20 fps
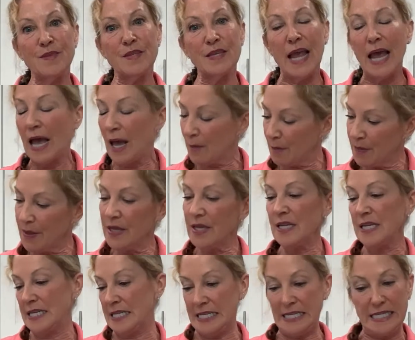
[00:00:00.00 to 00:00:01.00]

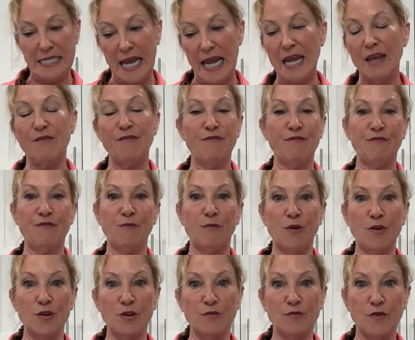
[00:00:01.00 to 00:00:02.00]
happy, safe,
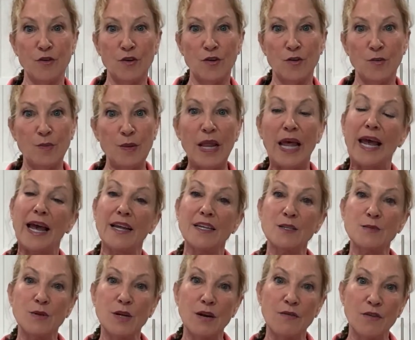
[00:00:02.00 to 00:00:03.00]
wonderful
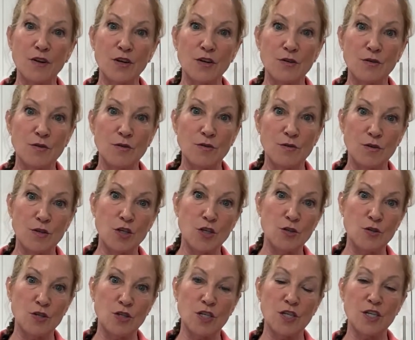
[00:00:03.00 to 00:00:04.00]
plans, whatever you
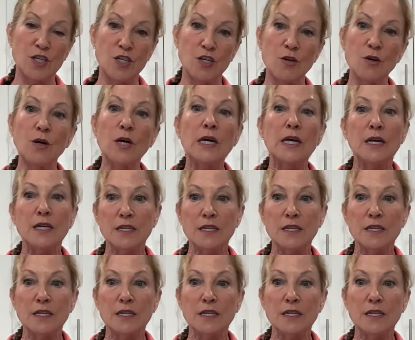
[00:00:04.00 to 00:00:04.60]
choose to do.